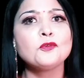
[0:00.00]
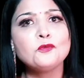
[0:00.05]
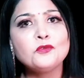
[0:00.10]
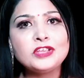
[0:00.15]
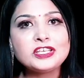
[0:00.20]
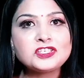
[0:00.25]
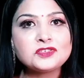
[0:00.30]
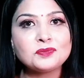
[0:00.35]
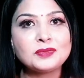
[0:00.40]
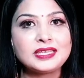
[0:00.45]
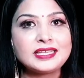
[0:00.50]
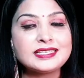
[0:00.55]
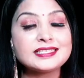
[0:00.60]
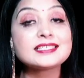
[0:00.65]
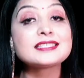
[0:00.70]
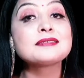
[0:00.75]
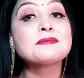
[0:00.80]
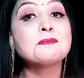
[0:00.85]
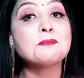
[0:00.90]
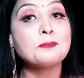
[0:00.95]
which means
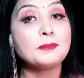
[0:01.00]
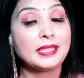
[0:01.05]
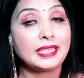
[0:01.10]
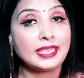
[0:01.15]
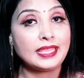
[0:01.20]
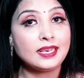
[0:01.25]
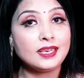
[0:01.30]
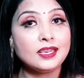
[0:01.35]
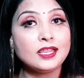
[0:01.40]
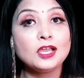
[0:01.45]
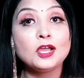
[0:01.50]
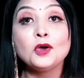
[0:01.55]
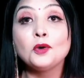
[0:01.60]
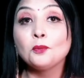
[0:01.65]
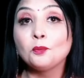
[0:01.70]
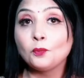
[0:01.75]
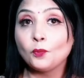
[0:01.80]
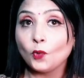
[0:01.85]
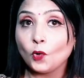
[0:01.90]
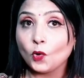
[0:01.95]
mail,
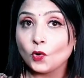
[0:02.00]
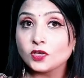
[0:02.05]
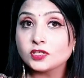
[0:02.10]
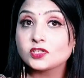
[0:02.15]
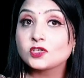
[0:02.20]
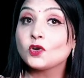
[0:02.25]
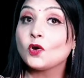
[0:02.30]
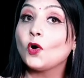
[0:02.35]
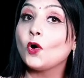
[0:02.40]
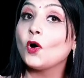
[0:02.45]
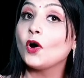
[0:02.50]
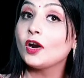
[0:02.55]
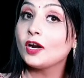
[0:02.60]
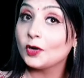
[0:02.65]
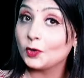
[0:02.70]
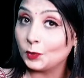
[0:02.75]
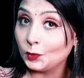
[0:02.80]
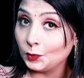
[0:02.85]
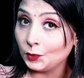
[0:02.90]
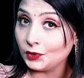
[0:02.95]
post or
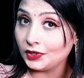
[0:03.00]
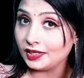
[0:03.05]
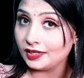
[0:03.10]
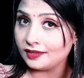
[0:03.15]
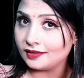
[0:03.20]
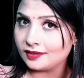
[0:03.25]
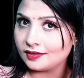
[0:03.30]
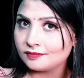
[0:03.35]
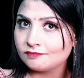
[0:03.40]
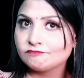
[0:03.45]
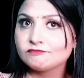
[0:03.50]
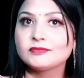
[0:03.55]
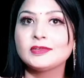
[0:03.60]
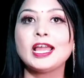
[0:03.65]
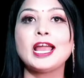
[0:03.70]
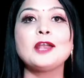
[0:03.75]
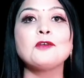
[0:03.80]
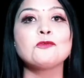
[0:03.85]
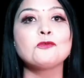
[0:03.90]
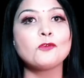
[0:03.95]
courier.
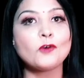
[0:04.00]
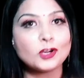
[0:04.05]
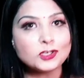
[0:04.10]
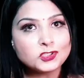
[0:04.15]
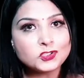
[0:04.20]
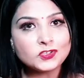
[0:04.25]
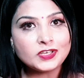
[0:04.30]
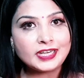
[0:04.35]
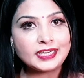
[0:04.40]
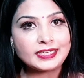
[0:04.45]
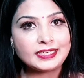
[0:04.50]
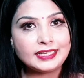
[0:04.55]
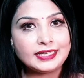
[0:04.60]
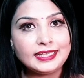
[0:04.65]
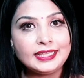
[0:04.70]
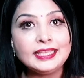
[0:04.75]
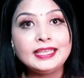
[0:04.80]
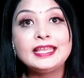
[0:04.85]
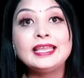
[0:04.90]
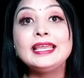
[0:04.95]
And
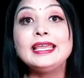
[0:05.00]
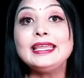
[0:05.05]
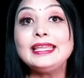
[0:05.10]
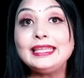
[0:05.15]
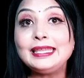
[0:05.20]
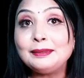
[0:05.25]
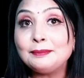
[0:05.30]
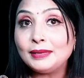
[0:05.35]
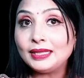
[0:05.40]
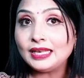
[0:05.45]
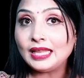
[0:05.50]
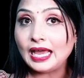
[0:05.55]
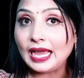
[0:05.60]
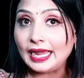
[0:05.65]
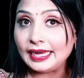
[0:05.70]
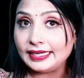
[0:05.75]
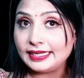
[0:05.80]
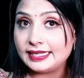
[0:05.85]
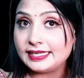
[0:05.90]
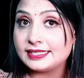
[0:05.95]
fortunately, email
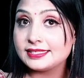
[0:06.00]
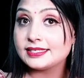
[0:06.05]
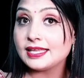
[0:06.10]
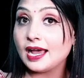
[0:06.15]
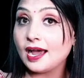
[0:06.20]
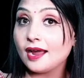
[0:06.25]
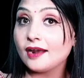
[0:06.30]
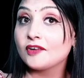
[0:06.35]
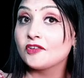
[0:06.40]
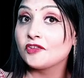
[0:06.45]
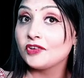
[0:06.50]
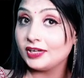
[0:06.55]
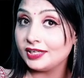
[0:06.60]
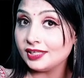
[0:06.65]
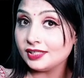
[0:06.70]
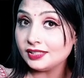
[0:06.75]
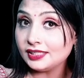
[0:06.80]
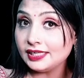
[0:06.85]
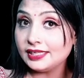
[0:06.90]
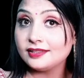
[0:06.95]
IDs are
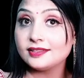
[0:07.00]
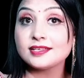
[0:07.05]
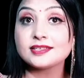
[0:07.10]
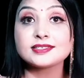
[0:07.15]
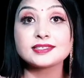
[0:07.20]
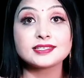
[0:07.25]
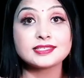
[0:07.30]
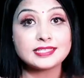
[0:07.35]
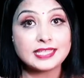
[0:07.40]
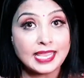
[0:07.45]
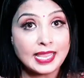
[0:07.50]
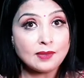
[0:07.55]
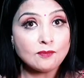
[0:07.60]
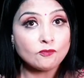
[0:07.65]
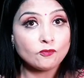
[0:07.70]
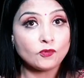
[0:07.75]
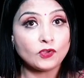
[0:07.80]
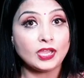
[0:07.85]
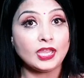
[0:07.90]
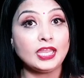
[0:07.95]
written in the
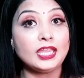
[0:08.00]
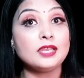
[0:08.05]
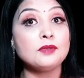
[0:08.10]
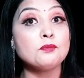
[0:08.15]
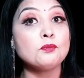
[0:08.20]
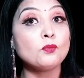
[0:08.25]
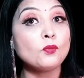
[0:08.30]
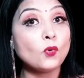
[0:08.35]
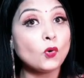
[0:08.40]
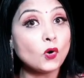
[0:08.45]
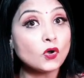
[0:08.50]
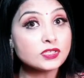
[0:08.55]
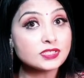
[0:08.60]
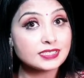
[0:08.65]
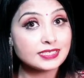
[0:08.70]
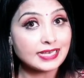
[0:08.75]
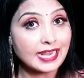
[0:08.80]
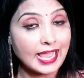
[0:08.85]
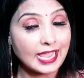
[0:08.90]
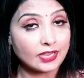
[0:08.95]
same way in
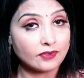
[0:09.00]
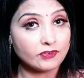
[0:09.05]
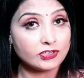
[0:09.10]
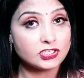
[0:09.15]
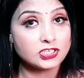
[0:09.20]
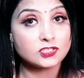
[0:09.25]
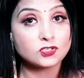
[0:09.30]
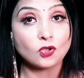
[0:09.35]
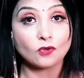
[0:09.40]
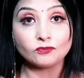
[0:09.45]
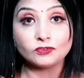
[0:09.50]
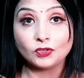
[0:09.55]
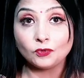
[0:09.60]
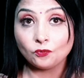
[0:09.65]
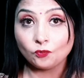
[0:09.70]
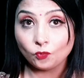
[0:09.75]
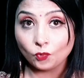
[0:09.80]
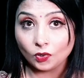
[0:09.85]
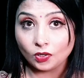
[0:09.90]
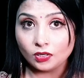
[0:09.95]
most languages of the
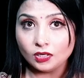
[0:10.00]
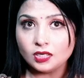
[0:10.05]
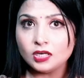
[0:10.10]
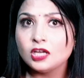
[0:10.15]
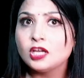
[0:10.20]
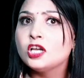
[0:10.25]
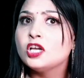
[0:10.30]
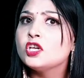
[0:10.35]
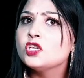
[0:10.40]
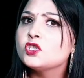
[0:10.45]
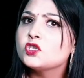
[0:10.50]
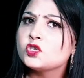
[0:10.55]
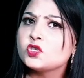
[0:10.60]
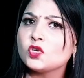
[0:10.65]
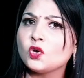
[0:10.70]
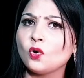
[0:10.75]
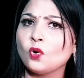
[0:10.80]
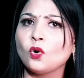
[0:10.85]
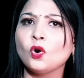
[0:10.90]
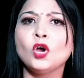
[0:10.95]
world.
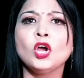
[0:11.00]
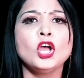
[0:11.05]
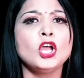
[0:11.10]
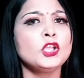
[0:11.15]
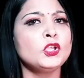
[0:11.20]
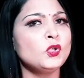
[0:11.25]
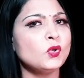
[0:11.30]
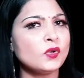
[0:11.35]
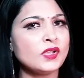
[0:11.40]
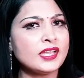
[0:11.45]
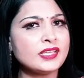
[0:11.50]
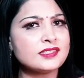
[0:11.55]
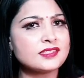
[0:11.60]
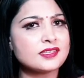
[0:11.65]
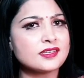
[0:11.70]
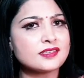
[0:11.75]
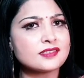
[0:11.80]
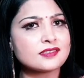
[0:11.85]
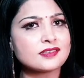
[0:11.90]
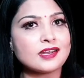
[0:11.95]
So, you can
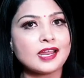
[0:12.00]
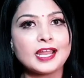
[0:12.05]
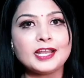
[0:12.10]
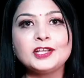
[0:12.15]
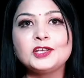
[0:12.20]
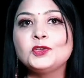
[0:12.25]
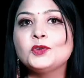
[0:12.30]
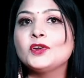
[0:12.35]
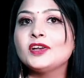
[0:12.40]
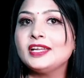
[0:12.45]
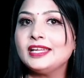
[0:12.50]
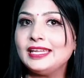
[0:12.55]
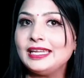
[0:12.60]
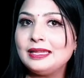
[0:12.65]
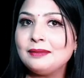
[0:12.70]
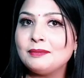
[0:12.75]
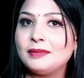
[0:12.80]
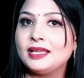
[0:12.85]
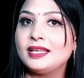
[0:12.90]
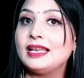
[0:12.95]
just write your
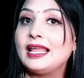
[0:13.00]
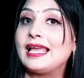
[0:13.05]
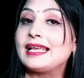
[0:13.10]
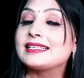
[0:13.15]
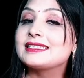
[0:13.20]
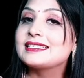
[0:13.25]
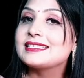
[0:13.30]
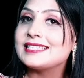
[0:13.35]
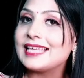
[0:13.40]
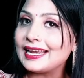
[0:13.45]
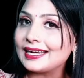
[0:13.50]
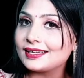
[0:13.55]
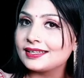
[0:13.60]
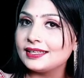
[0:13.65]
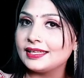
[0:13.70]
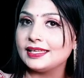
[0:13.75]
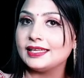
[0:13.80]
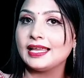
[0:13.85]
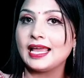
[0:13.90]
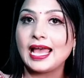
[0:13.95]
email
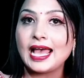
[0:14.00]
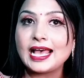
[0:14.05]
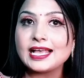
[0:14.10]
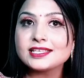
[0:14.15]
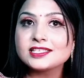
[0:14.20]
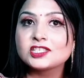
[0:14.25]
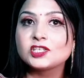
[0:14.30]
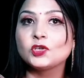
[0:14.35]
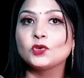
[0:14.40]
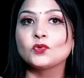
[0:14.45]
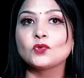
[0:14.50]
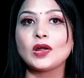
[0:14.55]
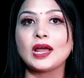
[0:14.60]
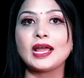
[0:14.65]
exactly as you